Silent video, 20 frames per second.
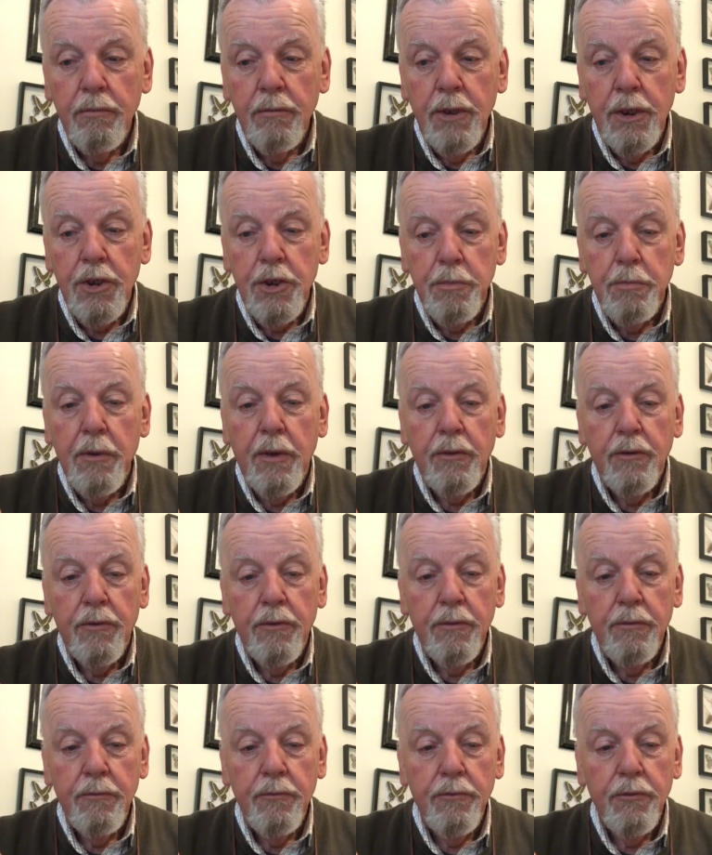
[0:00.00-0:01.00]
each
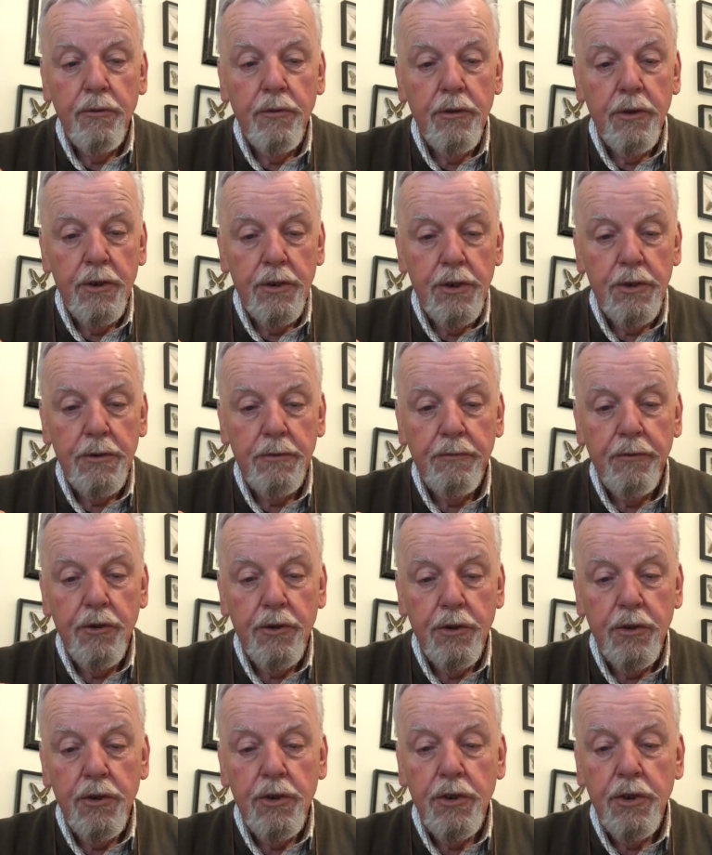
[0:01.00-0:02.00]
month for this
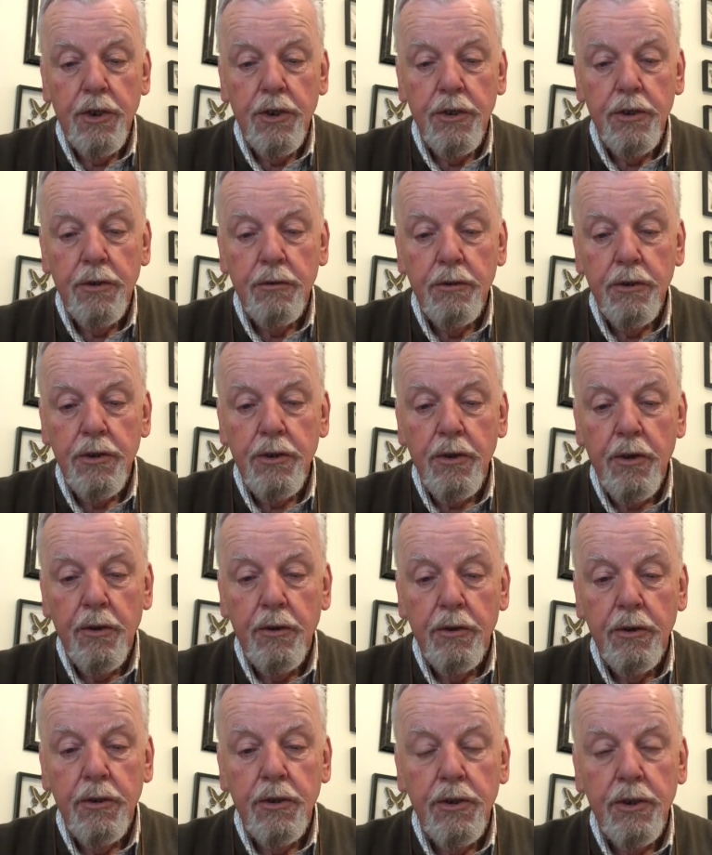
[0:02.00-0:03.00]
fishing season,
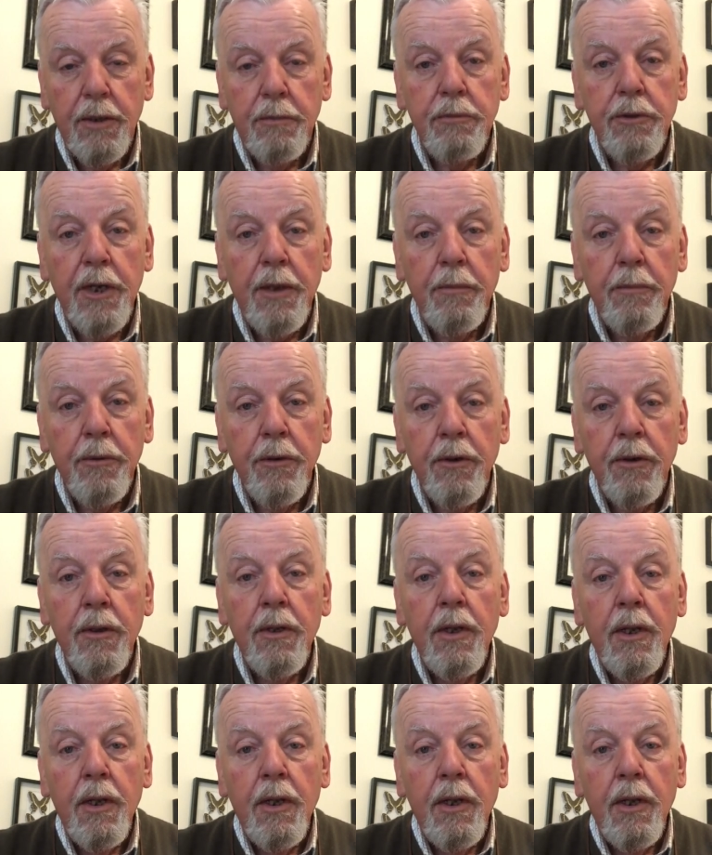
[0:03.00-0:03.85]
starting in September.